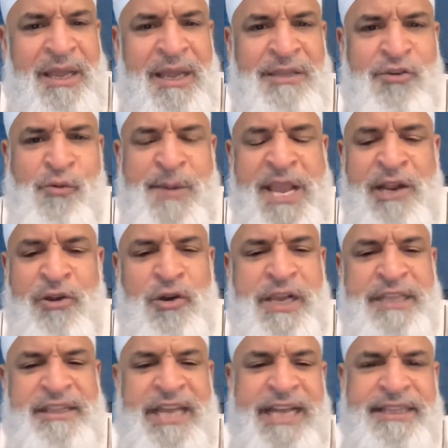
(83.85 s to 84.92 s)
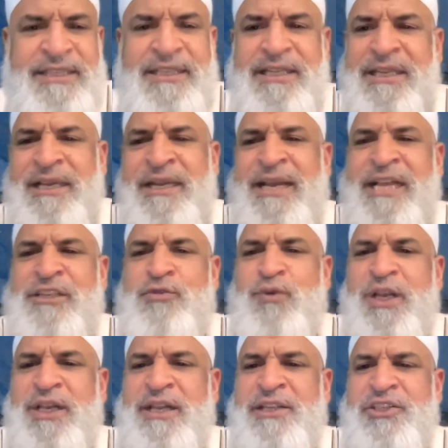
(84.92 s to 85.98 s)
You may look at that as
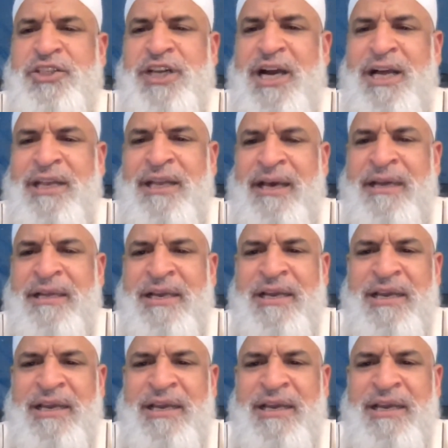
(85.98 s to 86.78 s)
well, inshallah.